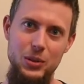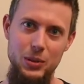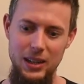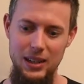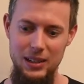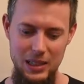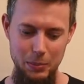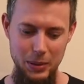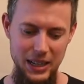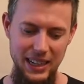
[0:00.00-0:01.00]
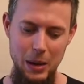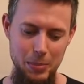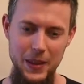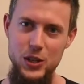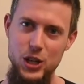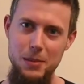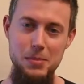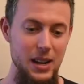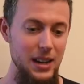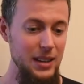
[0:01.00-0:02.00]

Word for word: to uh, to beating up in the gym.